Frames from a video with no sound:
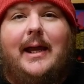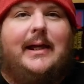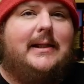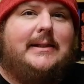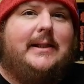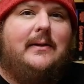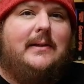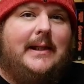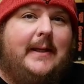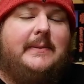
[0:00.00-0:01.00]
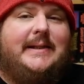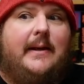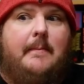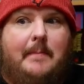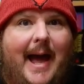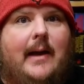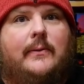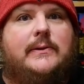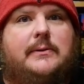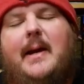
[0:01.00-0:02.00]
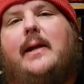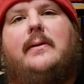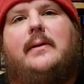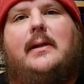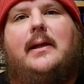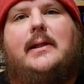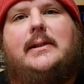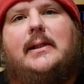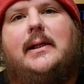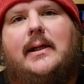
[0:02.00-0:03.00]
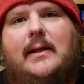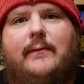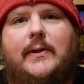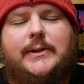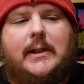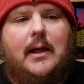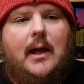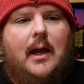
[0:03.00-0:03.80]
It is still leaps and bounds better than the nineteen ninety version.